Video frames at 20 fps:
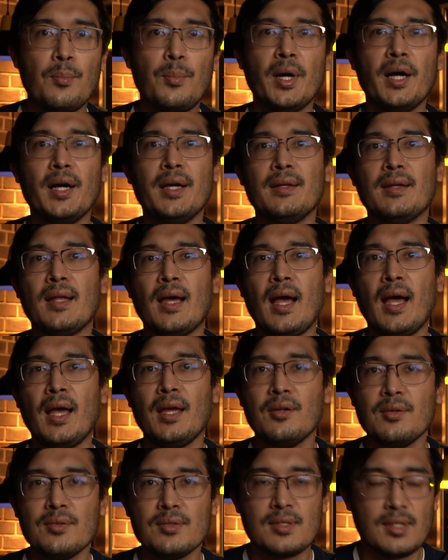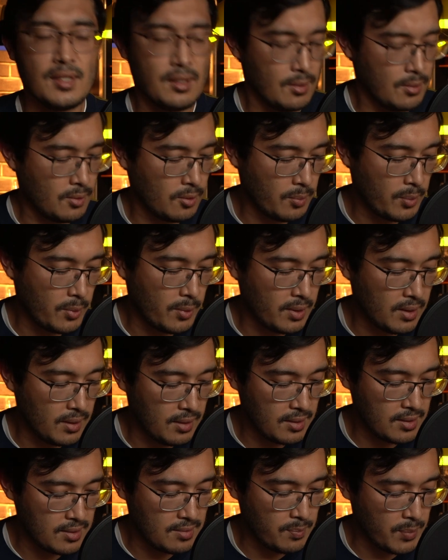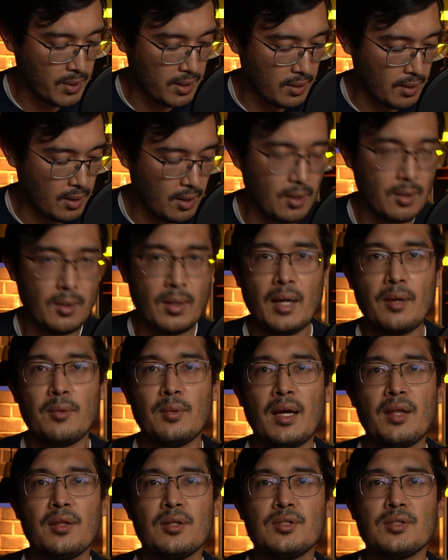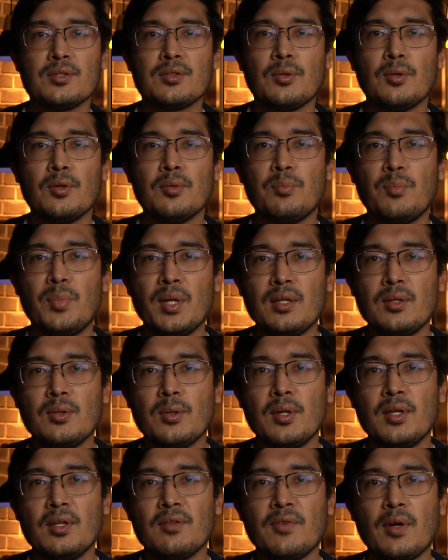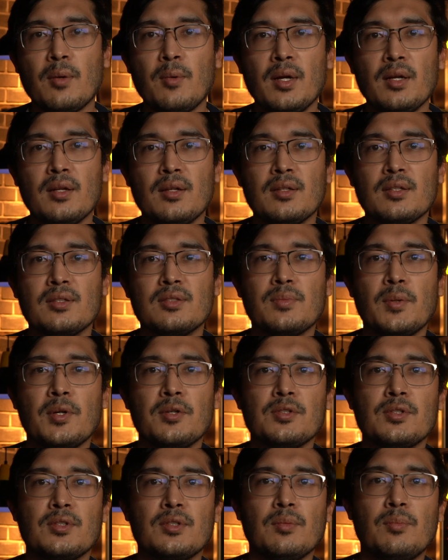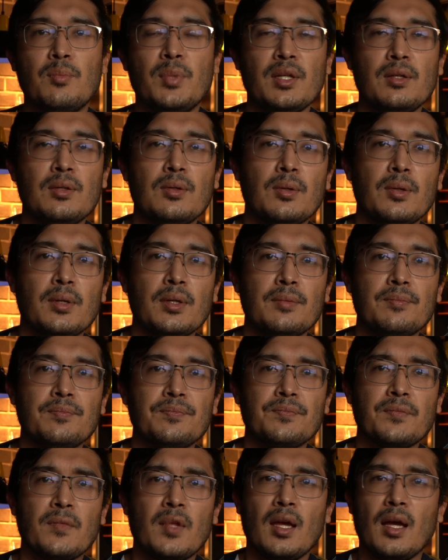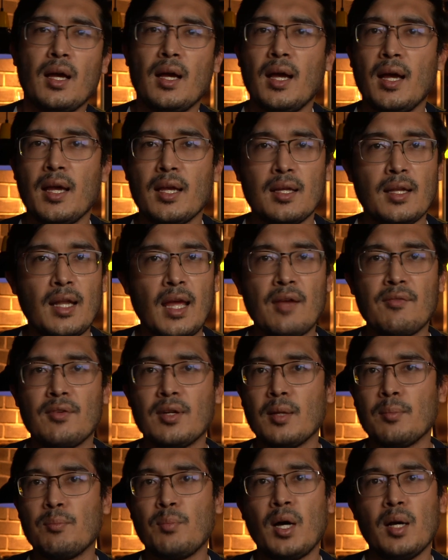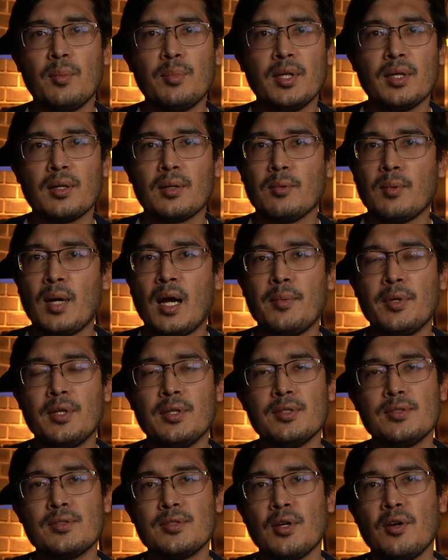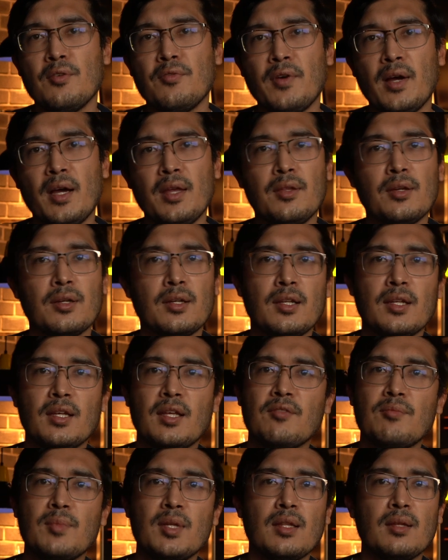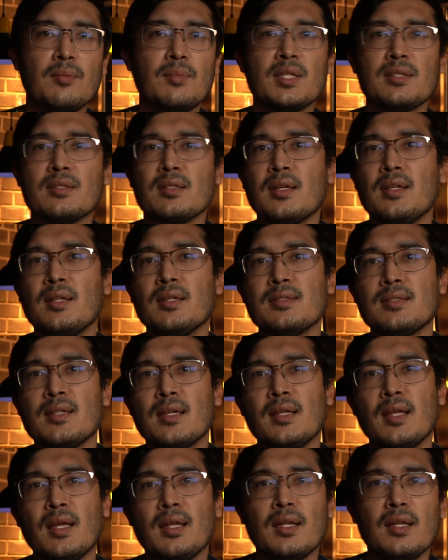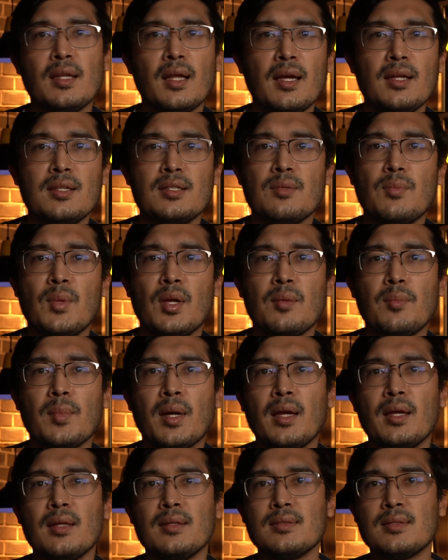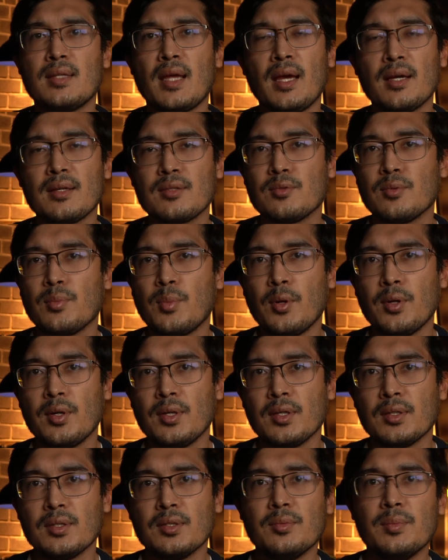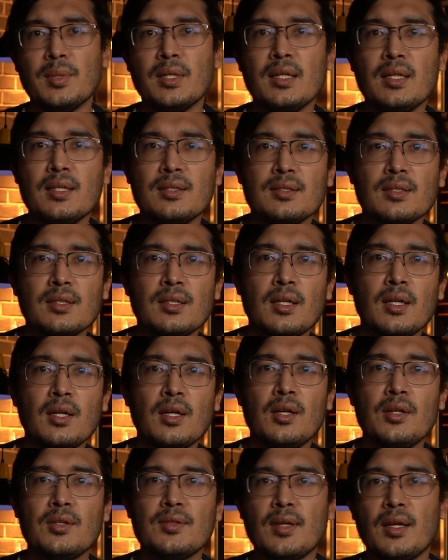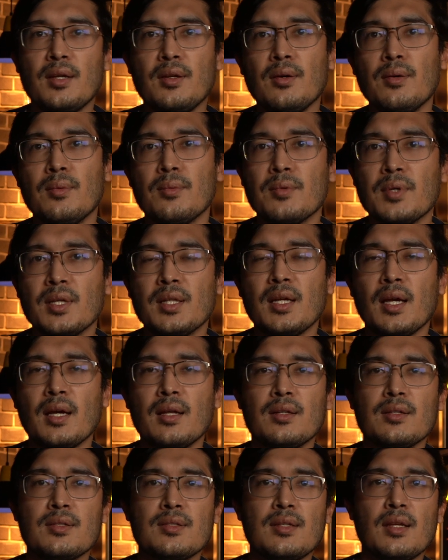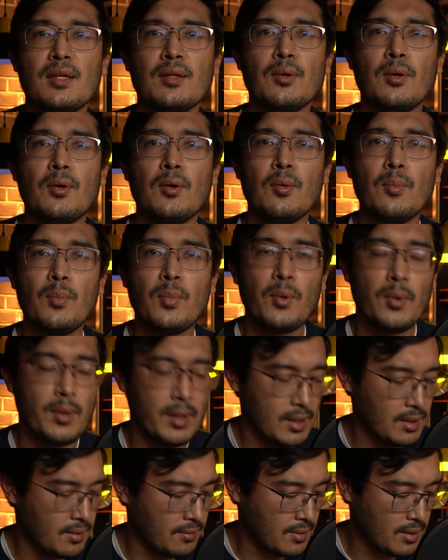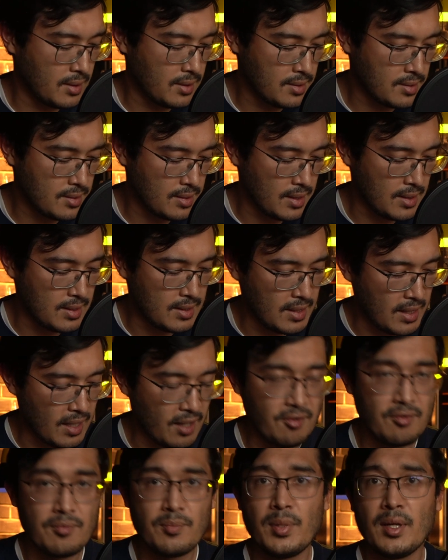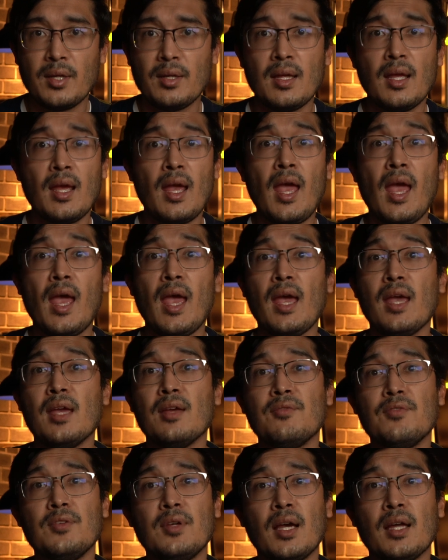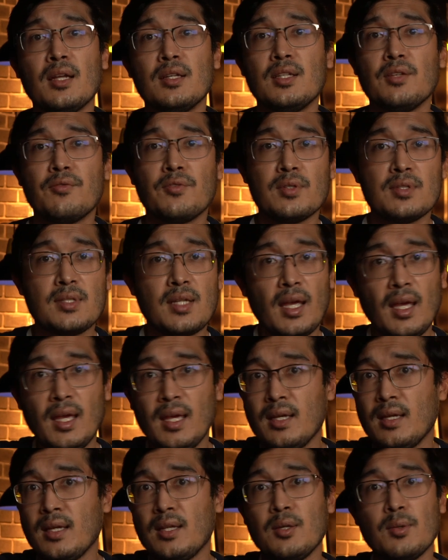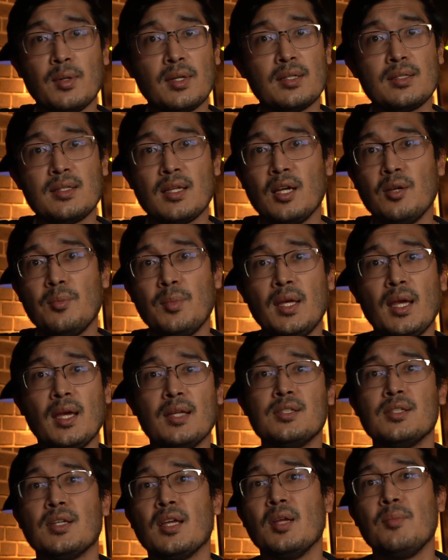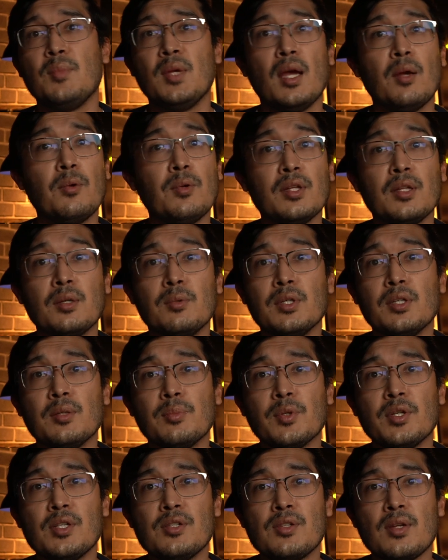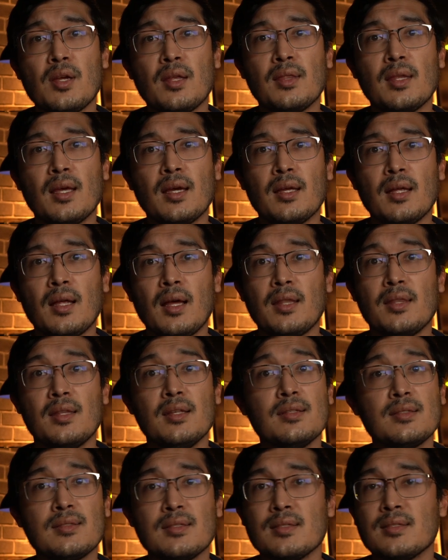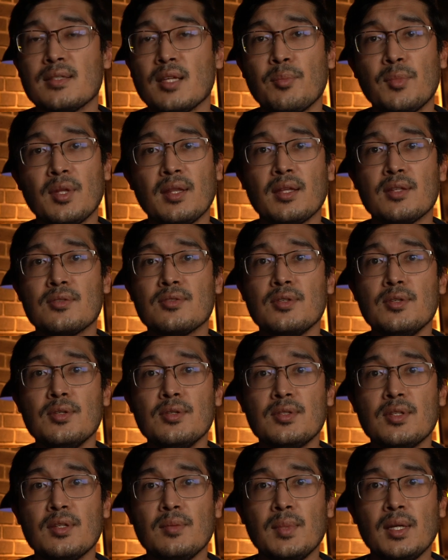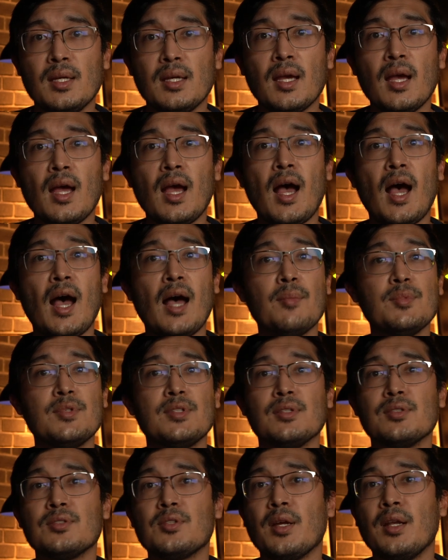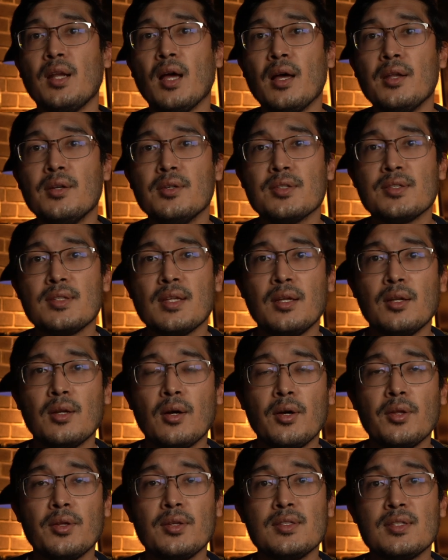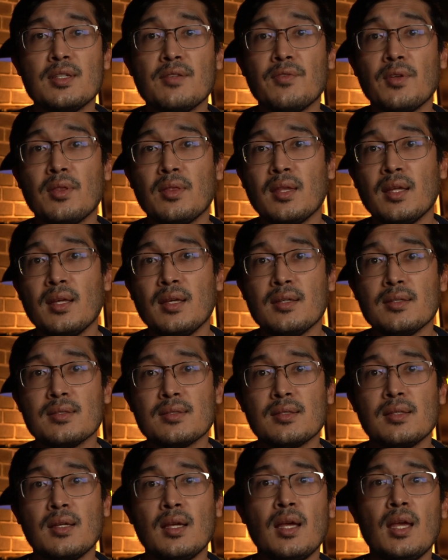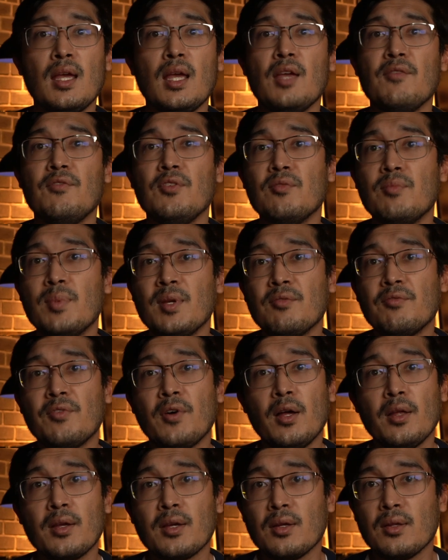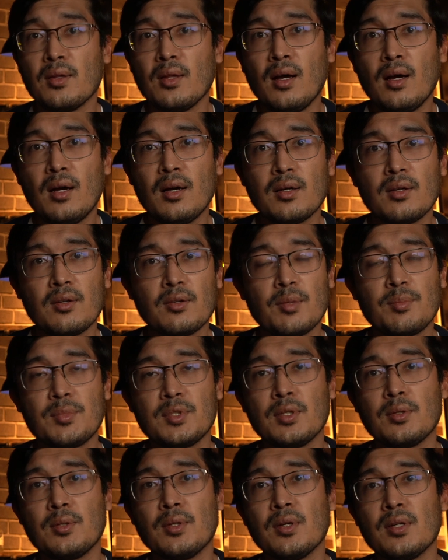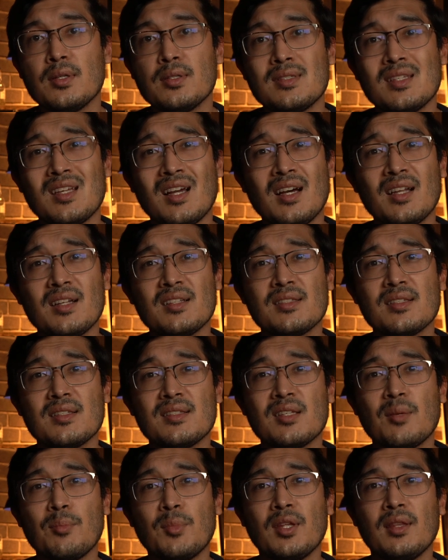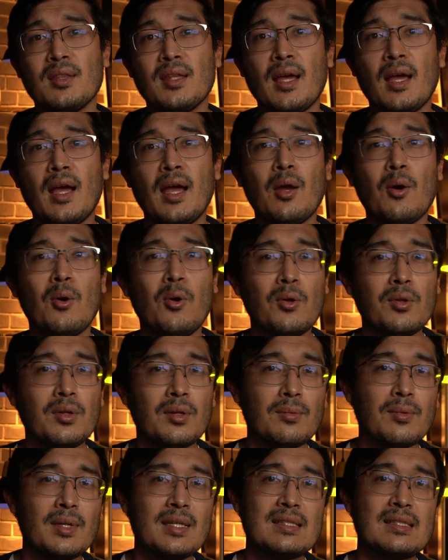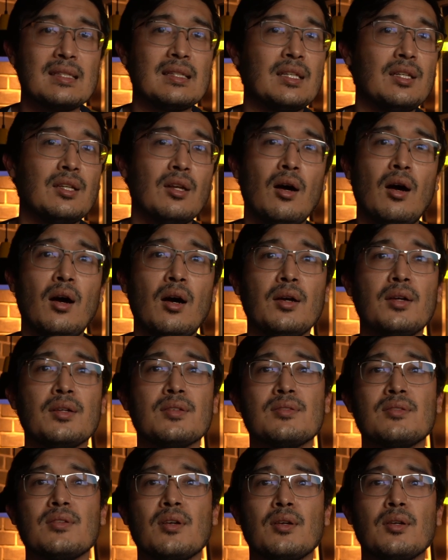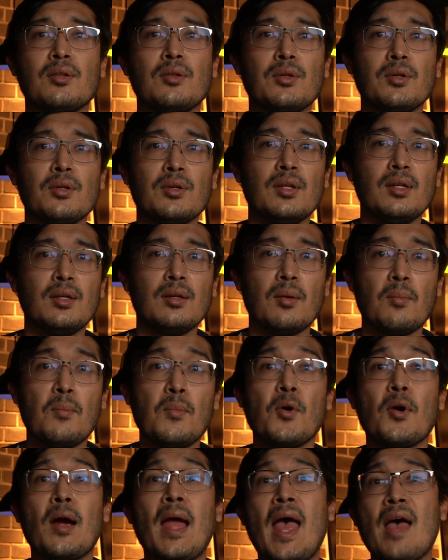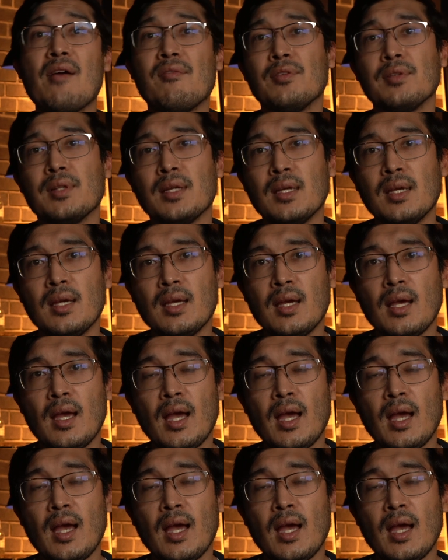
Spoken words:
But I don't see the whole point of this I'd rather just hold Bitcoin if I wanted exposure to Bitcoin. I can have it on Public, Robinhood, SoFi. They're going to give me the miscellaneous 1099 to make my tax reporting a little bit easier. So I don't really understand the whole point of this ETF, but hey, if you got a different take and you want to tell me, educate me, I really would appreciate that. This is something that's new to me. I'm still trying to understand all these different things. If you've been following along, cryptocurrency, honestly, something that I only recently in August started learning more heavily.